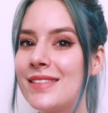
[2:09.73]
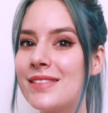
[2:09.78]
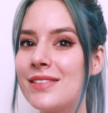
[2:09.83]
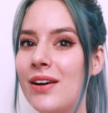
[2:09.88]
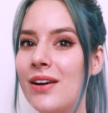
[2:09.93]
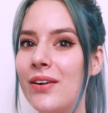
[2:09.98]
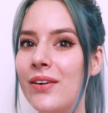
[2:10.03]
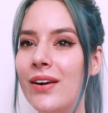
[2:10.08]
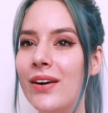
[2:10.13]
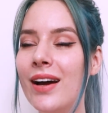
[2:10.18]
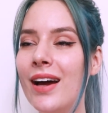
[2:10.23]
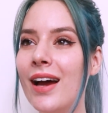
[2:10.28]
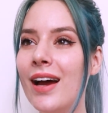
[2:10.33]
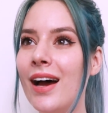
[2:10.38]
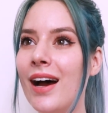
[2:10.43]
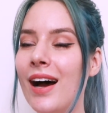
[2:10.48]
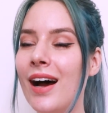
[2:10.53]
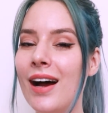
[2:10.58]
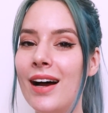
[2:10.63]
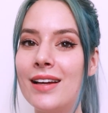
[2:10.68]
So
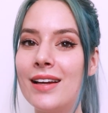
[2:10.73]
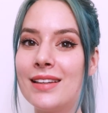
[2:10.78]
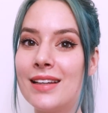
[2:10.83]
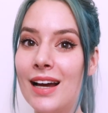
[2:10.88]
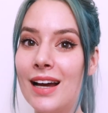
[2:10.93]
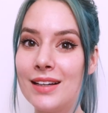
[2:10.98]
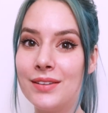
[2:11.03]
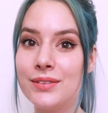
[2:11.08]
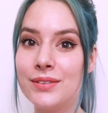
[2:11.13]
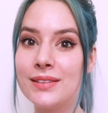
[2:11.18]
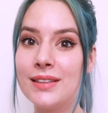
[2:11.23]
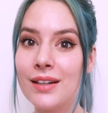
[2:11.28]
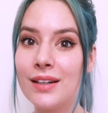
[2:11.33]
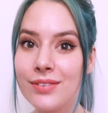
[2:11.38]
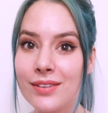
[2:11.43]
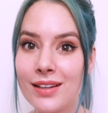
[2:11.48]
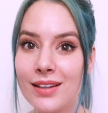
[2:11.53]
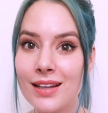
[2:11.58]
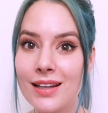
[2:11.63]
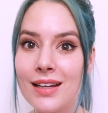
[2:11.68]
yeah, it was
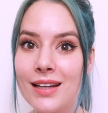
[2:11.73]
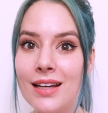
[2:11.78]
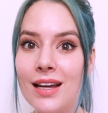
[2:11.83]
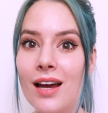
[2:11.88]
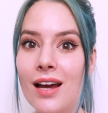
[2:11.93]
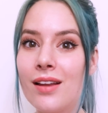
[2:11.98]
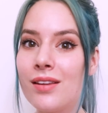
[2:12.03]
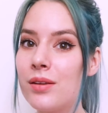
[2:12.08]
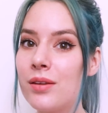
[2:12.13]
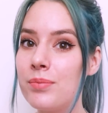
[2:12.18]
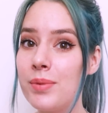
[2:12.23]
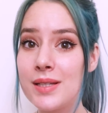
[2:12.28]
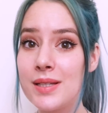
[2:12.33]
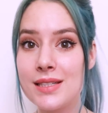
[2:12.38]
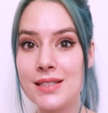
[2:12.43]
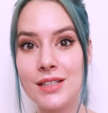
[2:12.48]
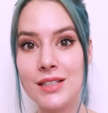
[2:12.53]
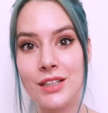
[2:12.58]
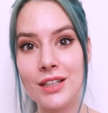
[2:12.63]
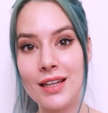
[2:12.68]
definitely the best
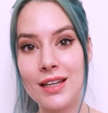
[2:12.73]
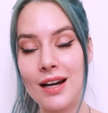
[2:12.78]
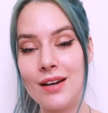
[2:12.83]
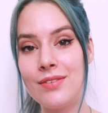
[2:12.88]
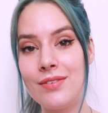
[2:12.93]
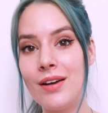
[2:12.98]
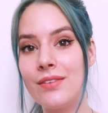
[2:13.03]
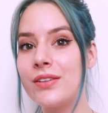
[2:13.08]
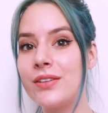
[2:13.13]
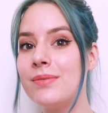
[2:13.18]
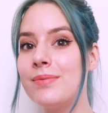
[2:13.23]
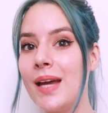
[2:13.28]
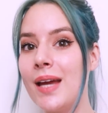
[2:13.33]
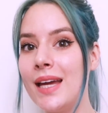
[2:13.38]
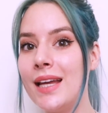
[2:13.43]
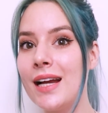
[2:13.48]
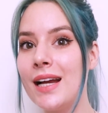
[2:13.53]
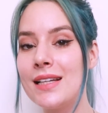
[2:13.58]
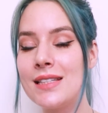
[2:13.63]
decision that I've ever made.